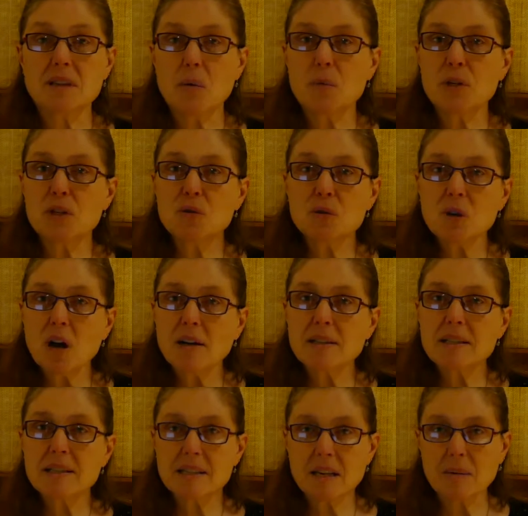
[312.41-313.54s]
that we do not
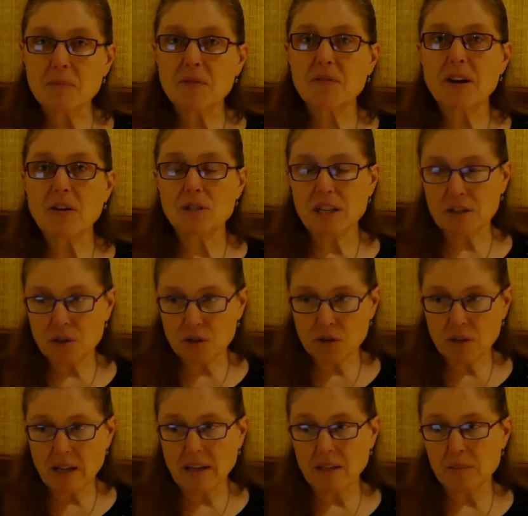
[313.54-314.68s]
skip
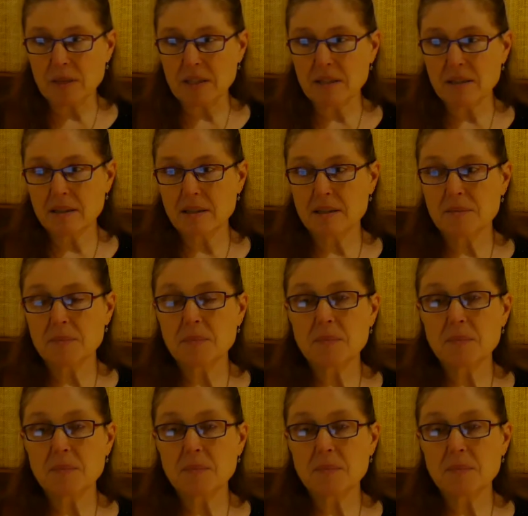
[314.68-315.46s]
foundational elements.